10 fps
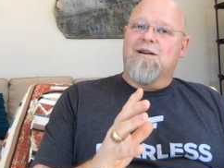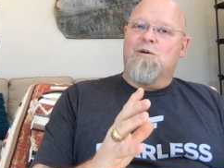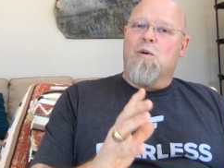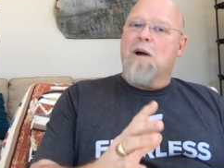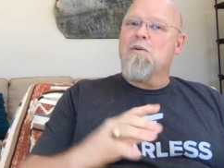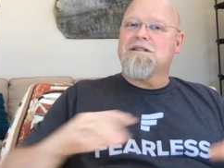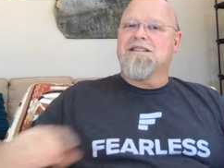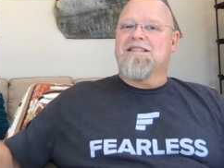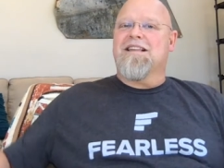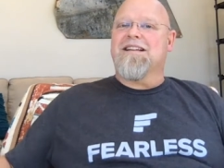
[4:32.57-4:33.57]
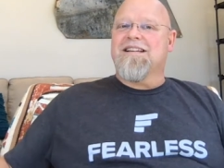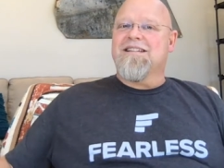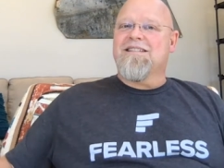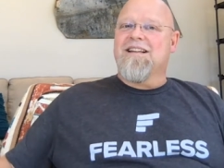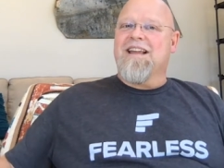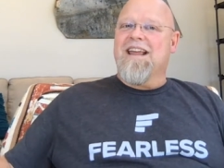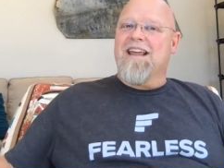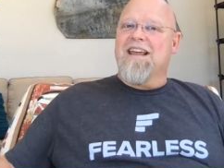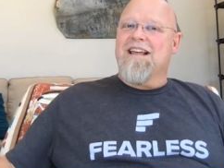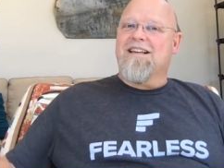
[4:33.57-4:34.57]
Why was it that
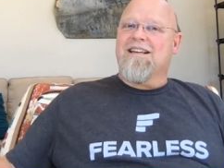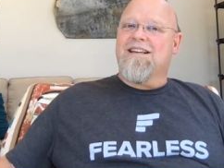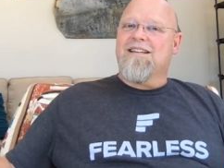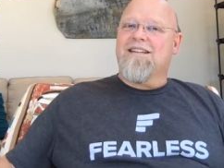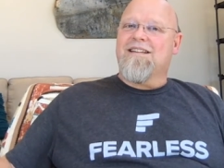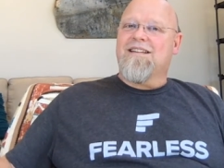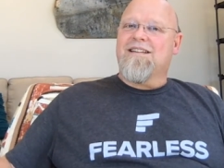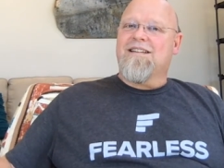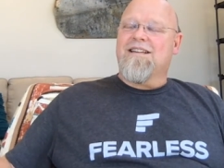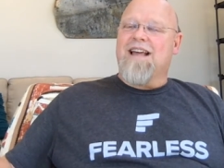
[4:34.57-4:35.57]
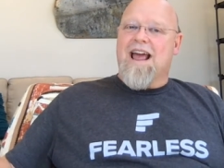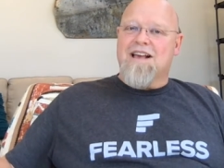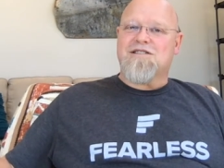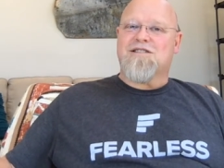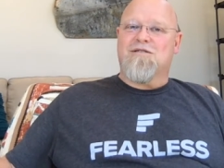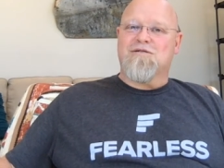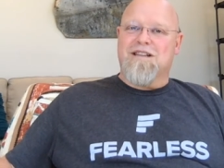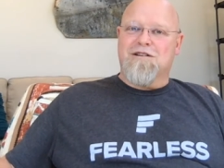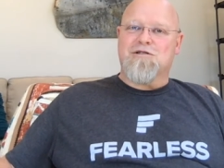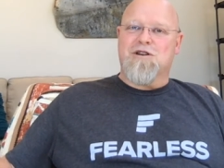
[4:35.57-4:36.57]
he asked those
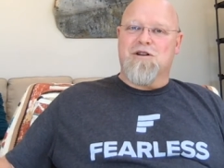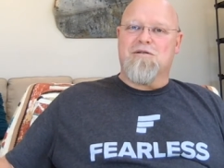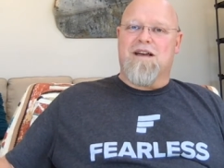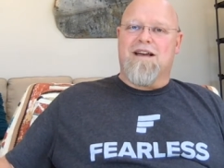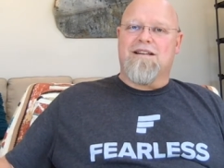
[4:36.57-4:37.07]
leaders to do that?